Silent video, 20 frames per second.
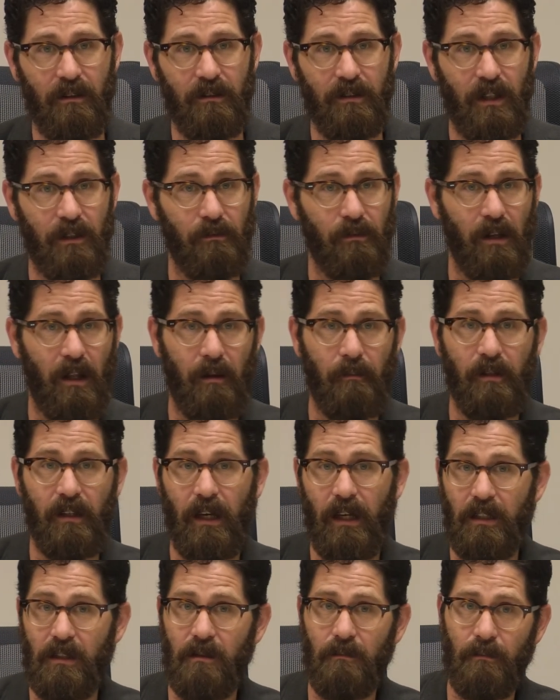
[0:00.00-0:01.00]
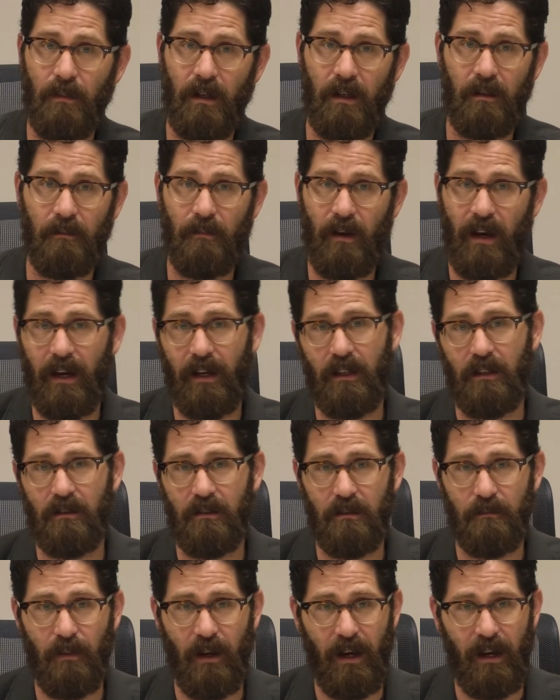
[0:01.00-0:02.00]
general obligation bond package
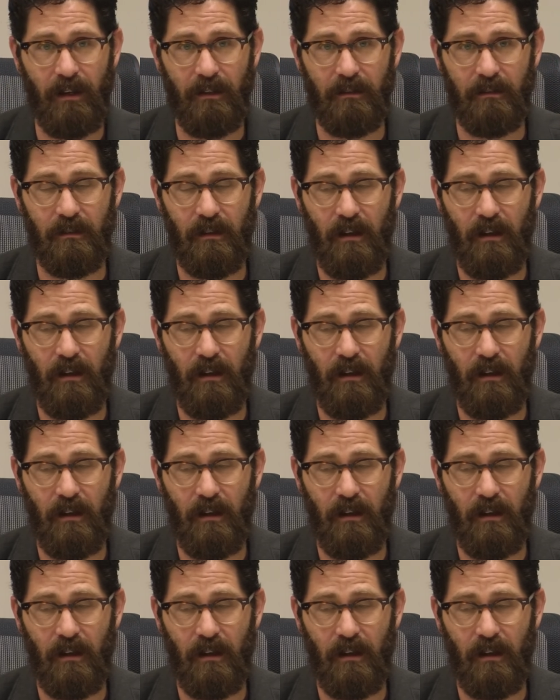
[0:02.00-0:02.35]
pass,